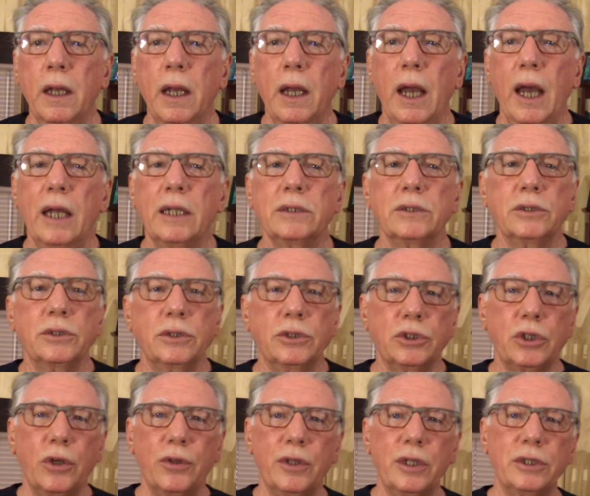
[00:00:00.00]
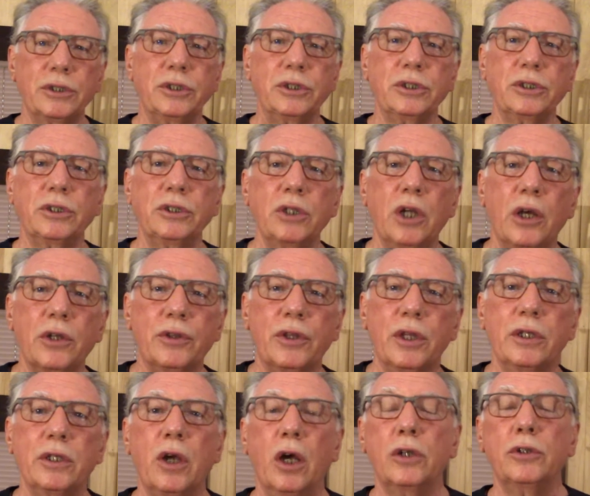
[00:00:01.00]
And so this is
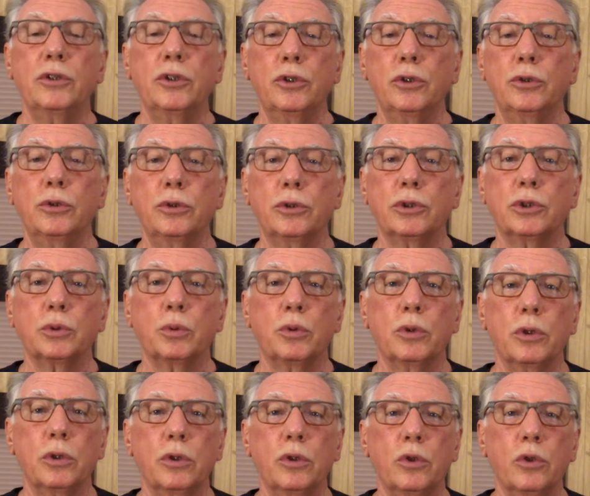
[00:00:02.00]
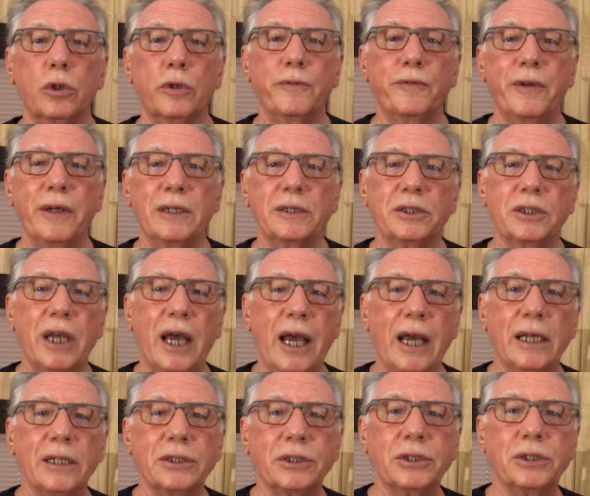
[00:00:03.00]
nothing unusual or
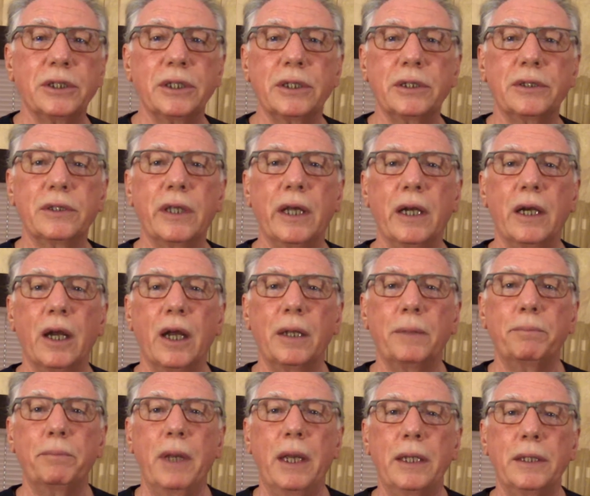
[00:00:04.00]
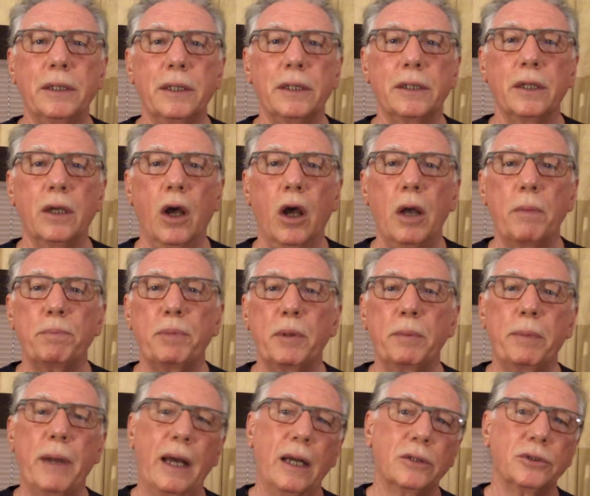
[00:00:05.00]
fantastic that I'm making up
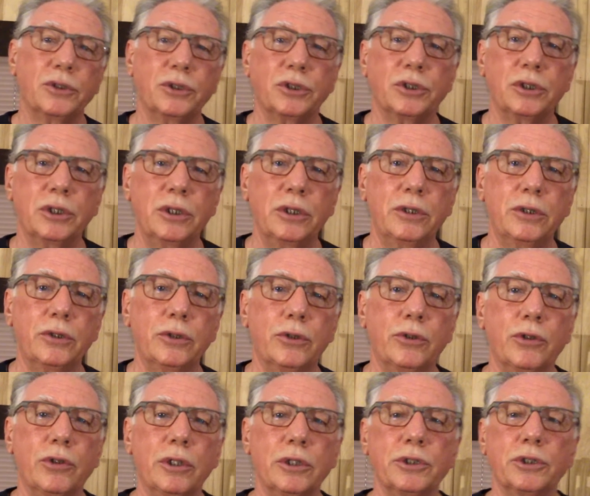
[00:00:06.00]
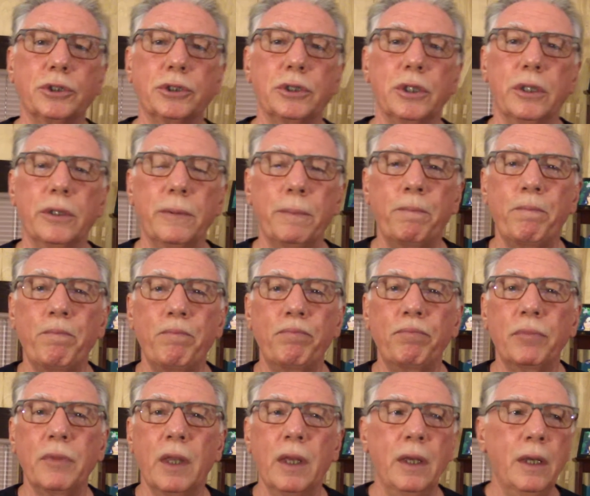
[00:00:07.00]
about seeing Krishna
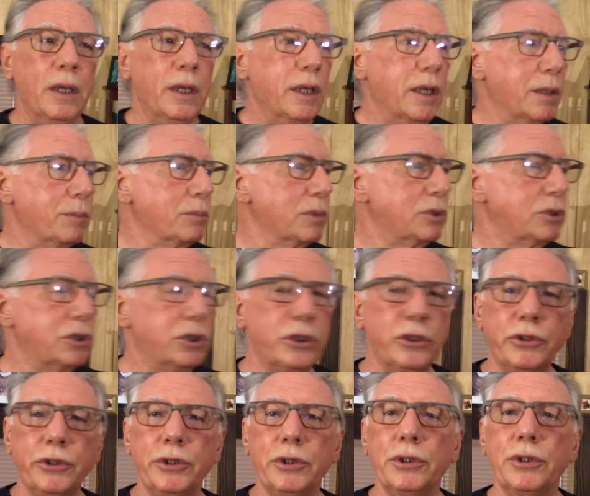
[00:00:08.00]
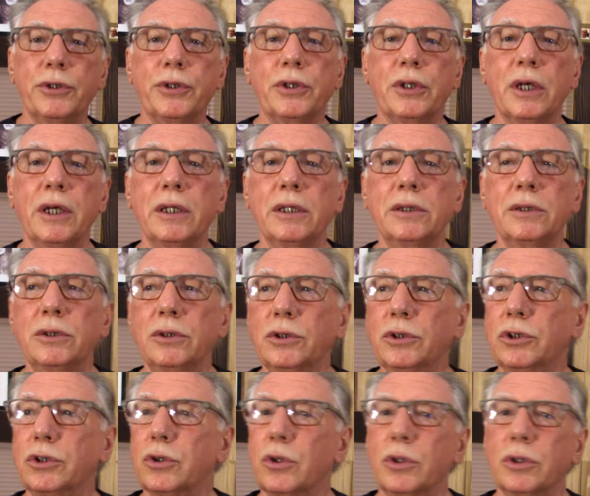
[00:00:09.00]
in material
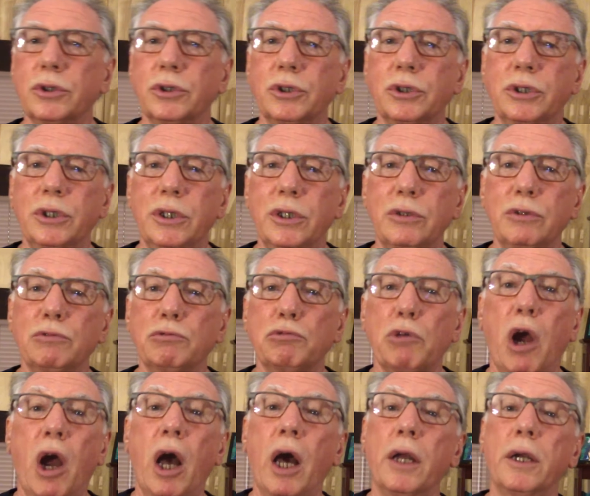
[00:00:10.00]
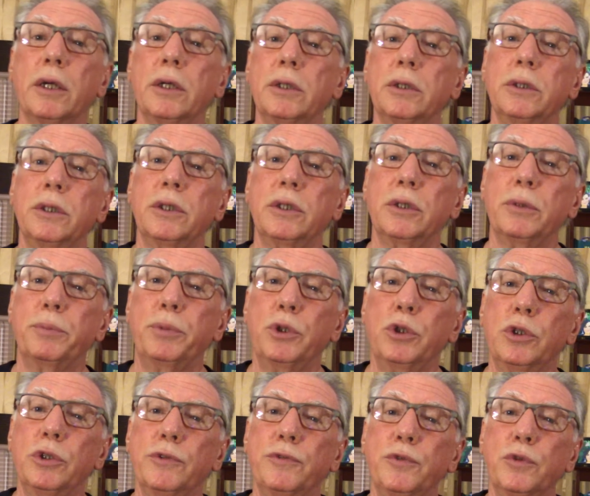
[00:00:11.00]
things or seeing Radha in a
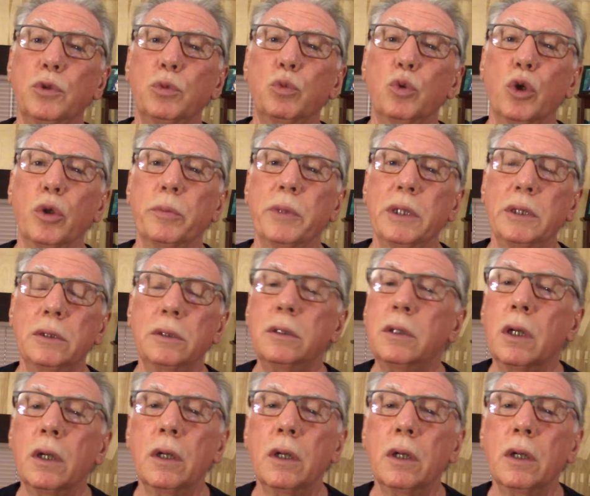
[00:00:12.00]
beautiful woman.